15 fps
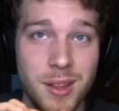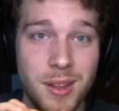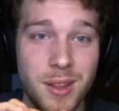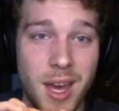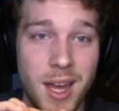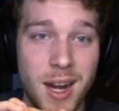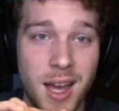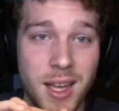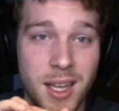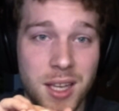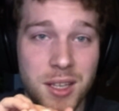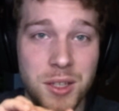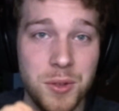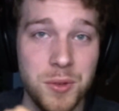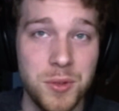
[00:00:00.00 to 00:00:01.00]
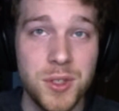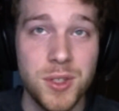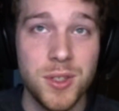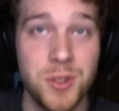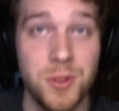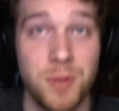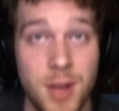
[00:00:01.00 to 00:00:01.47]
that I can
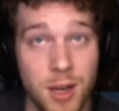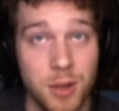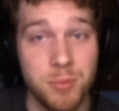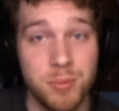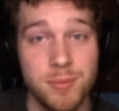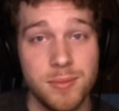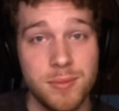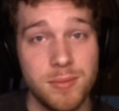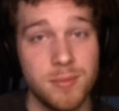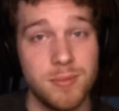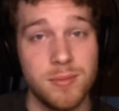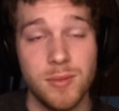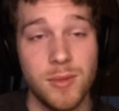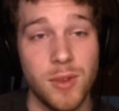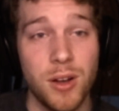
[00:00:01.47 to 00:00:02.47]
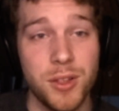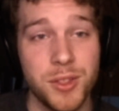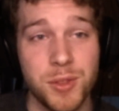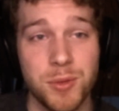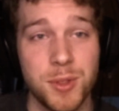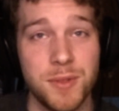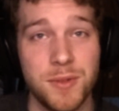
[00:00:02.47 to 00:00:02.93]
use to help all
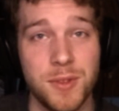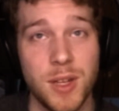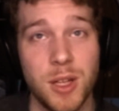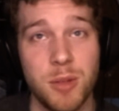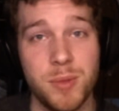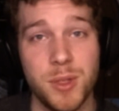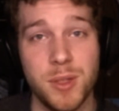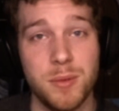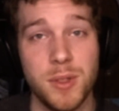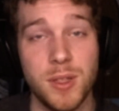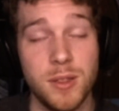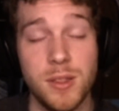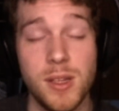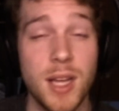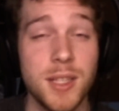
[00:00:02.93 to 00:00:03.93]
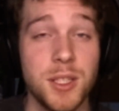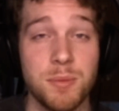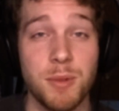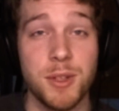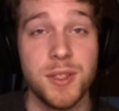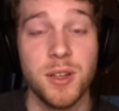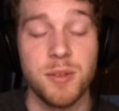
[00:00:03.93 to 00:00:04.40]
sorts of developing, not just
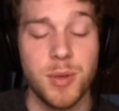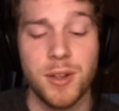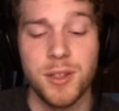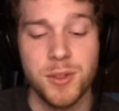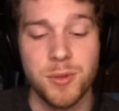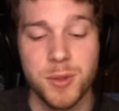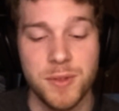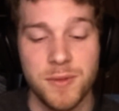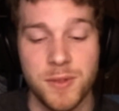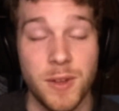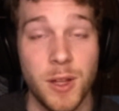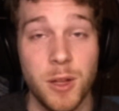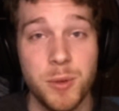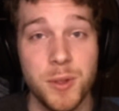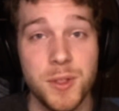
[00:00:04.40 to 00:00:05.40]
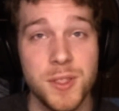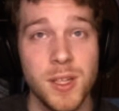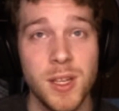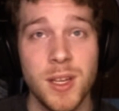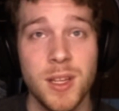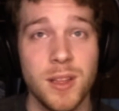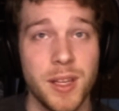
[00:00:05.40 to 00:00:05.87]
myself, but all sorts of developers
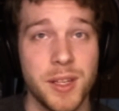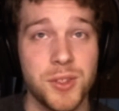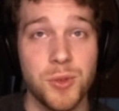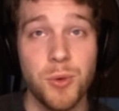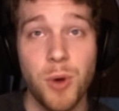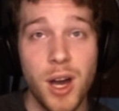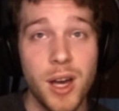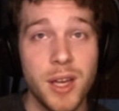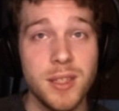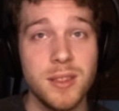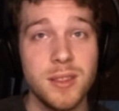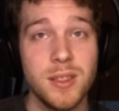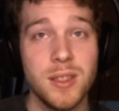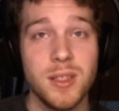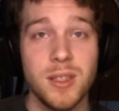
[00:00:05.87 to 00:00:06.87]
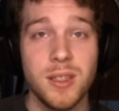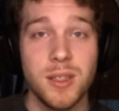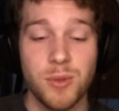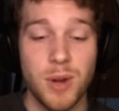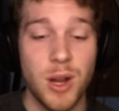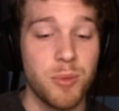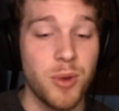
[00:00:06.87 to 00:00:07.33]
like Squad,
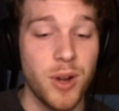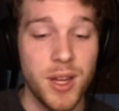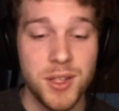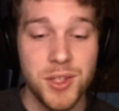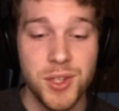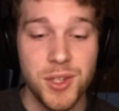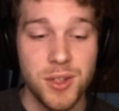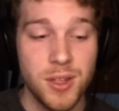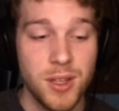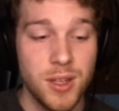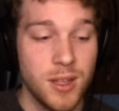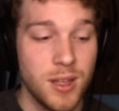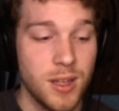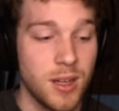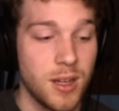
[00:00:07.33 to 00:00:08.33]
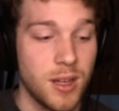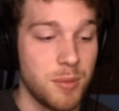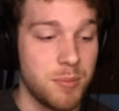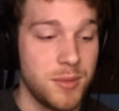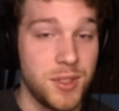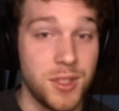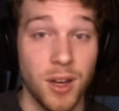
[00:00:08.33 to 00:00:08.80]
Ground Branch,
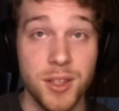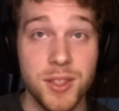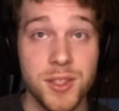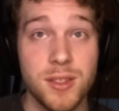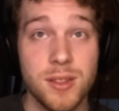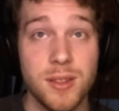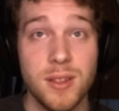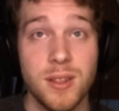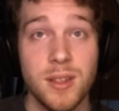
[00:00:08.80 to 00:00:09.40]
Dust,